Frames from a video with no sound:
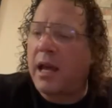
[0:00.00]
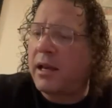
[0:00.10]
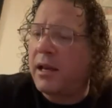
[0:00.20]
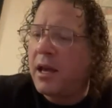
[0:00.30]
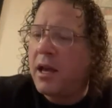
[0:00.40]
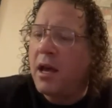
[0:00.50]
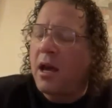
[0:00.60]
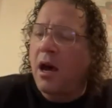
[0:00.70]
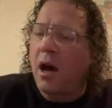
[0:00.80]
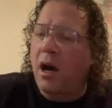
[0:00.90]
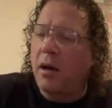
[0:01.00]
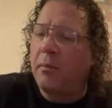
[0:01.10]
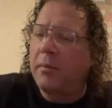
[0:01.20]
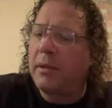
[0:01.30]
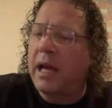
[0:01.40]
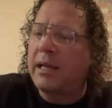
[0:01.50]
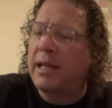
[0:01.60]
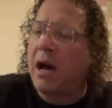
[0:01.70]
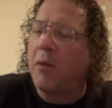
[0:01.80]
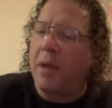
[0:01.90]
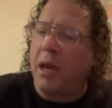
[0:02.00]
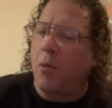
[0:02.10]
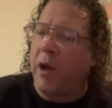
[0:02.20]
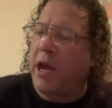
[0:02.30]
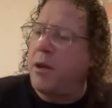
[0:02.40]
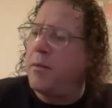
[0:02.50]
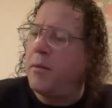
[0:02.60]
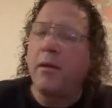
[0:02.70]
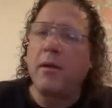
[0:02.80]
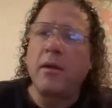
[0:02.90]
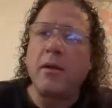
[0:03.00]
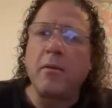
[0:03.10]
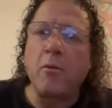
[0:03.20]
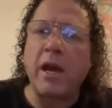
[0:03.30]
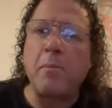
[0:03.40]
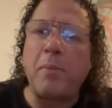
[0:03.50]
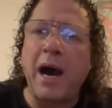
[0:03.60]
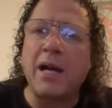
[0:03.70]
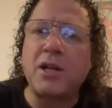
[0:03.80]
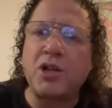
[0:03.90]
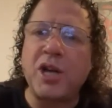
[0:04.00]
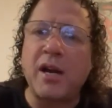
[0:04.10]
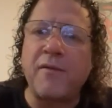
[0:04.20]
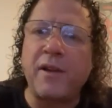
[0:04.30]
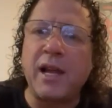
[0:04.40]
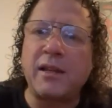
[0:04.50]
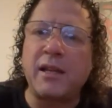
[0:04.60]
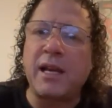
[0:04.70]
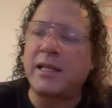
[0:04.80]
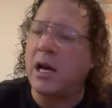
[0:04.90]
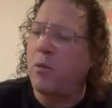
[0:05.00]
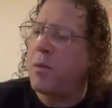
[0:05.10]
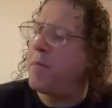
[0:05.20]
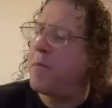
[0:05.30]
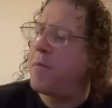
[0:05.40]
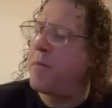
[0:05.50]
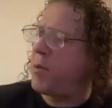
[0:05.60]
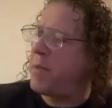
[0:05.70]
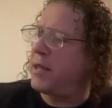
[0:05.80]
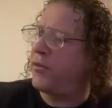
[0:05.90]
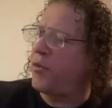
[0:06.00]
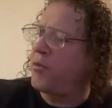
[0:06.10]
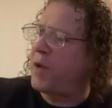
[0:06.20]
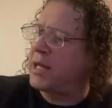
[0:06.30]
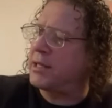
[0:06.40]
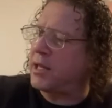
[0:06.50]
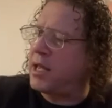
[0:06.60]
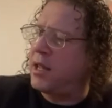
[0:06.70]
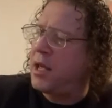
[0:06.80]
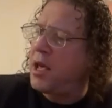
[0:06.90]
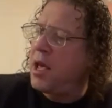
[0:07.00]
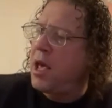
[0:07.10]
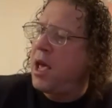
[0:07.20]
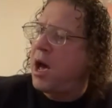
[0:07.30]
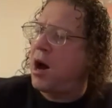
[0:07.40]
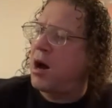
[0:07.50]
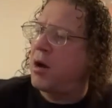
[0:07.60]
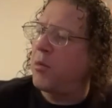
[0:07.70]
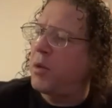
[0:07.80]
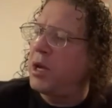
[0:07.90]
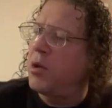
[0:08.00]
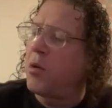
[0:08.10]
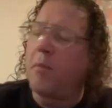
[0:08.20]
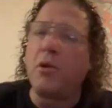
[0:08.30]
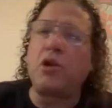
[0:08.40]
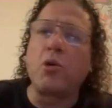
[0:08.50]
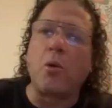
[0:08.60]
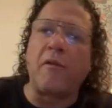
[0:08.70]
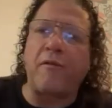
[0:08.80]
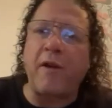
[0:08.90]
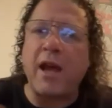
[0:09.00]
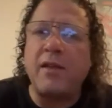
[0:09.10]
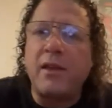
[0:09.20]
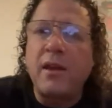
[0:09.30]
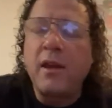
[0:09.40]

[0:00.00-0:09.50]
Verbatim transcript: Like, that's how me and Wayne Poch, Johnny Valletta, that's how we met. We met through wrestling. We knew a mutual friend.